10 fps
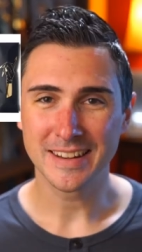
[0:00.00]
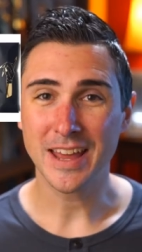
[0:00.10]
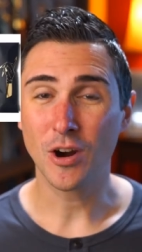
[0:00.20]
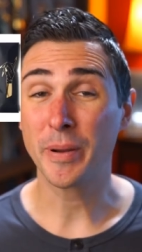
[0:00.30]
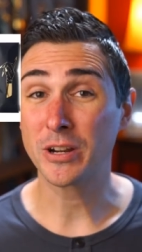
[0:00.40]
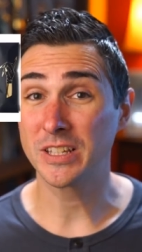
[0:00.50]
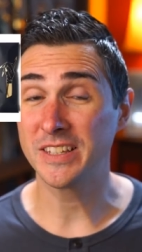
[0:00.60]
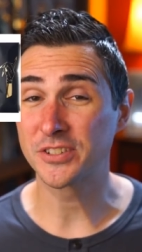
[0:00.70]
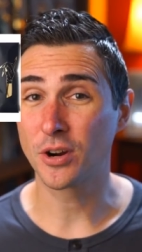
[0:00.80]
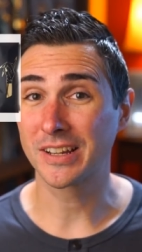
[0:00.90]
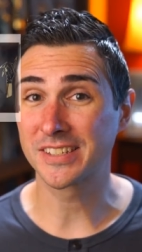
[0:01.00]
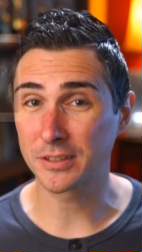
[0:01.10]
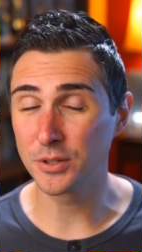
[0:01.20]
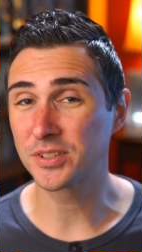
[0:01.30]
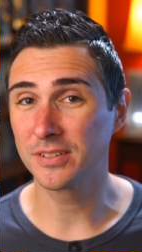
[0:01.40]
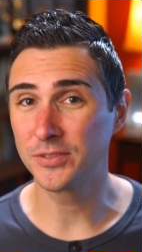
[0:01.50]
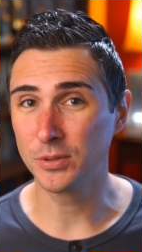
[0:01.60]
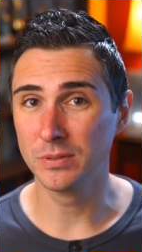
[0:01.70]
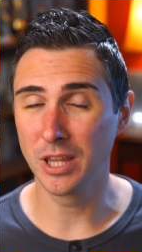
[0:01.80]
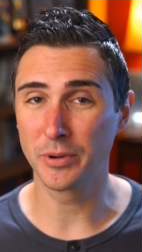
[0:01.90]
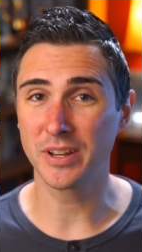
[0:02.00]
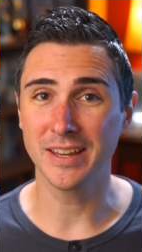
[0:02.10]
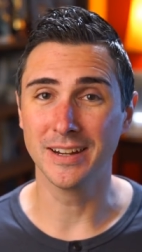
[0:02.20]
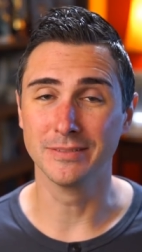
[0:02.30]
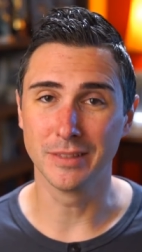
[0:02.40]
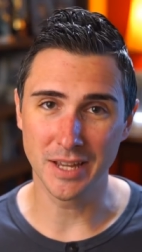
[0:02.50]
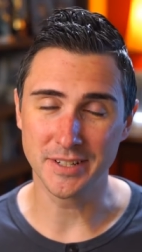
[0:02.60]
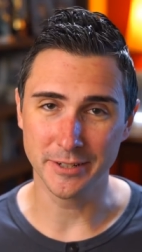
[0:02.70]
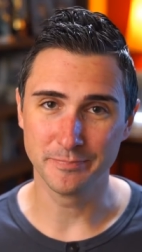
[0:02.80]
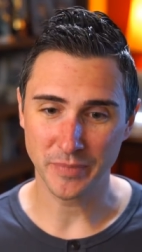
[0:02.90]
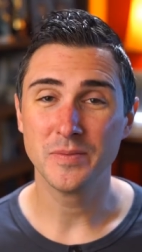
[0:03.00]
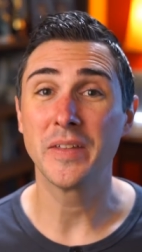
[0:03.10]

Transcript: Now, apparently these are exclusive to Liberty of London.